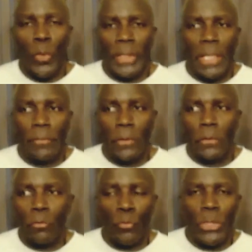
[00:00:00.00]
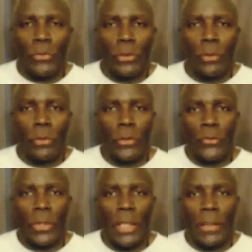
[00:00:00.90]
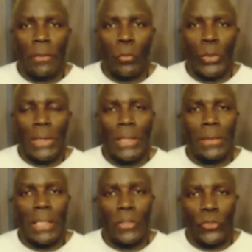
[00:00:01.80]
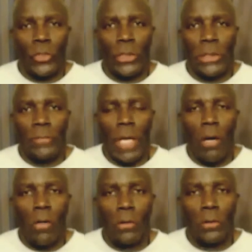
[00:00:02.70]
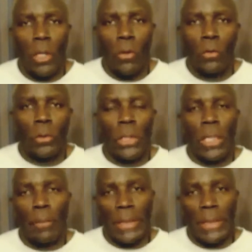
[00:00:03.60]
whatever reason to say we cannot achieve our own goal?